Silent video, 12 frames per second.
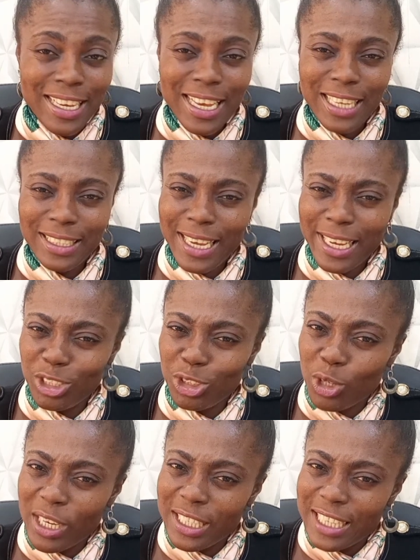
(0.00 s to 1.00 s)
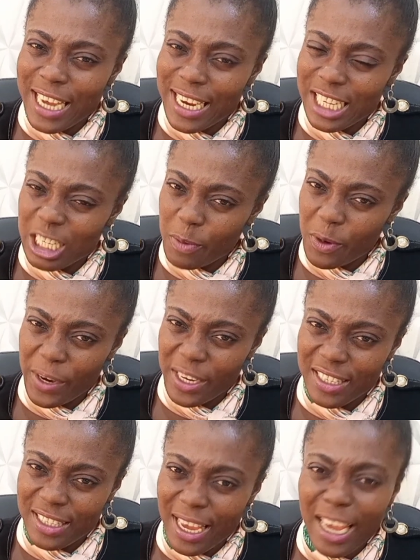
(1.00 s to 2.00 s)
Are they enjoying their
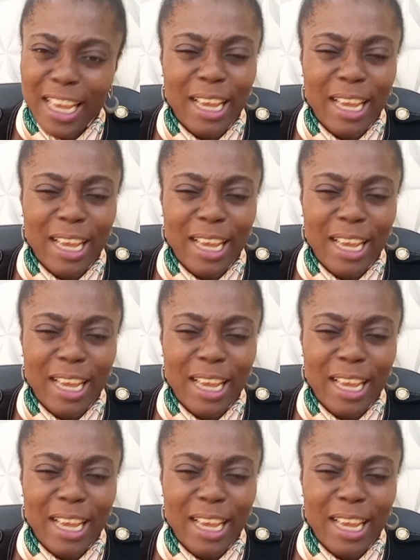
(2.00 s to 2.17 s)
experience there?